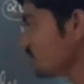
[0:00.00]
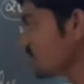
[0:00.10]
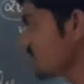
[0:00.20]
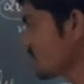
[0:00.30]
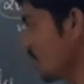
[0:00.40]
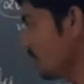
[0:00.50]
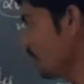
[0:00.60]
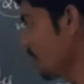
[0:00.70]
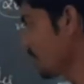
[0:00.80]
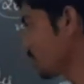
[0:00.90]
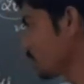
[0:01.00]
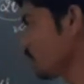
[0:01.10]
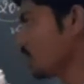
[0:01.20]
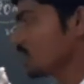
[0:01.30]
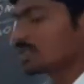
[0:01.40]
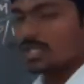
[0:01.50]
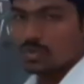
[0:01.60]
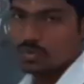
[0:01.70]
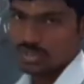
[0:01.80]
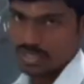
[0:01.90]
solvent to
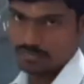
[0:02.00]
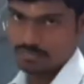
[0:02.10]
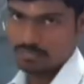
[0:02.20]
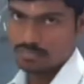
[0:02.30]
solution,